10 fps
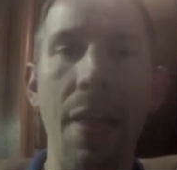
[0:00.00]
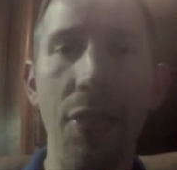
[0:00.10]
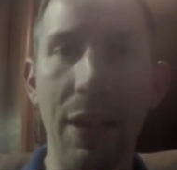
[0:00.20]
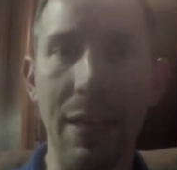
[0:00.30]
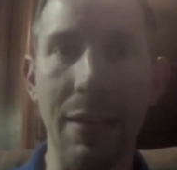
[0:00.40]

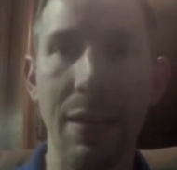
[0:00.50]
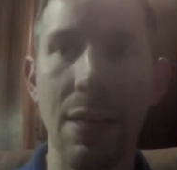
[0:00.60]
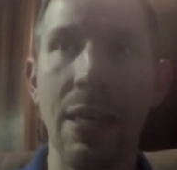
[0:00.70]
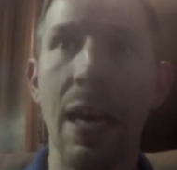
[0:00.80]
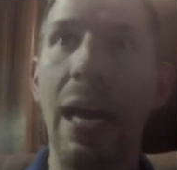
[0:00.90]
nothing.
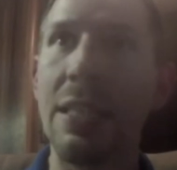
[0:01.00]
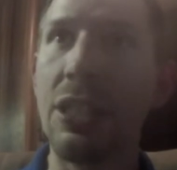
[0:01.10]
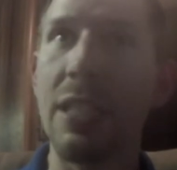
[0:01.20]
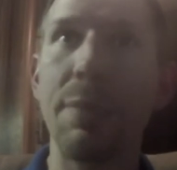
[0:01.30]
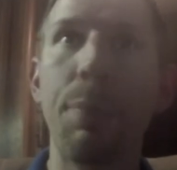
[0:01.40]
I
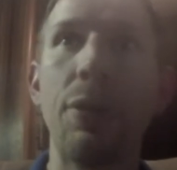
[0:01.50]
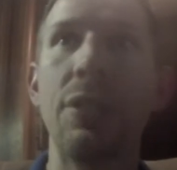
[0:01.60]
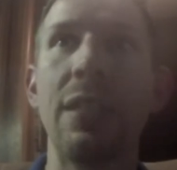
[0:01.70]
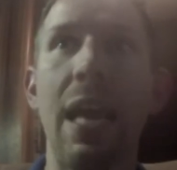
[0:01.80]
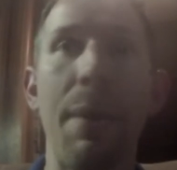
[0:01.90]
just
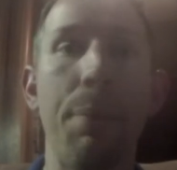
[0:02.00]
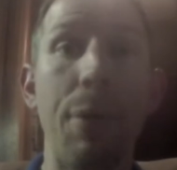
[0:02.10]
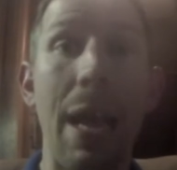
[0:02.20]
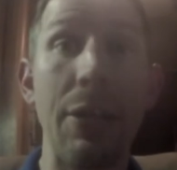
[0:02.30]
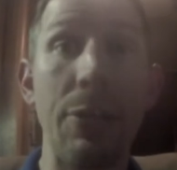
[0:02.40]
purchased a
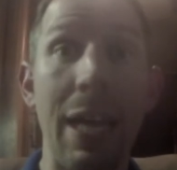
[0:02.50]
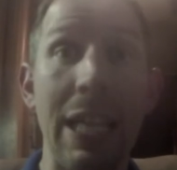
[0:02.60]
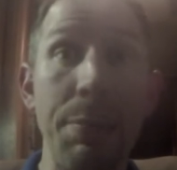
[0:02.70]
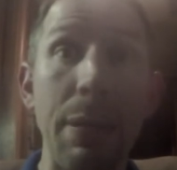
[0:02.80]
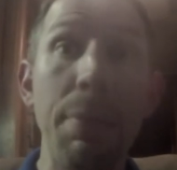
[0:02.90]
brand new
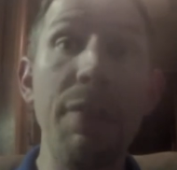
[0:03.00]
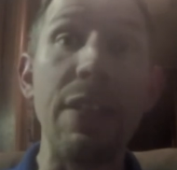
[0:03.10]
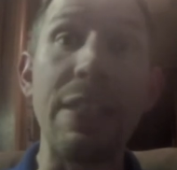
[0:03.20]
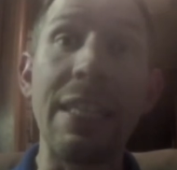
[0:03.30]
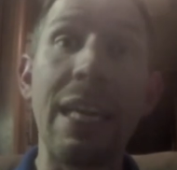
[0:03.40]
H P
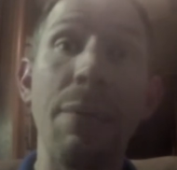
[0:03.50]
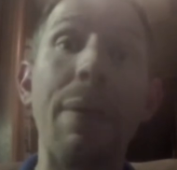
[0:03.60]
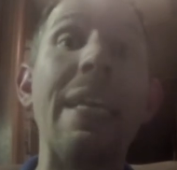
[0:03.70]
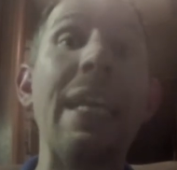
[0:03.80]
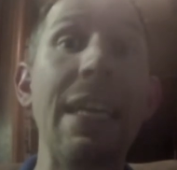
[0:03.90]
Pavilion at the
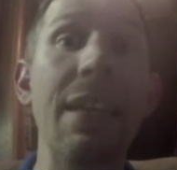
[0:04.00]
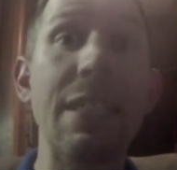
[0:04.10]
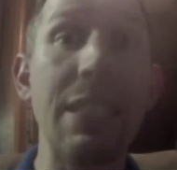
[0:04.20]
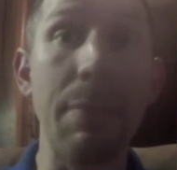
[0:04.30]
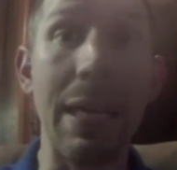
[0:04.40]
beginning of the
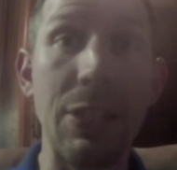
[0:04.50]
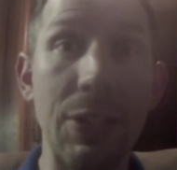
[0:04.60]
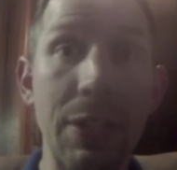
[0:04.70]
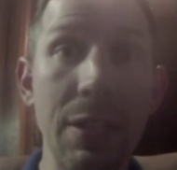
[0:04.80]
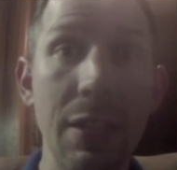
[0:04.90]
semester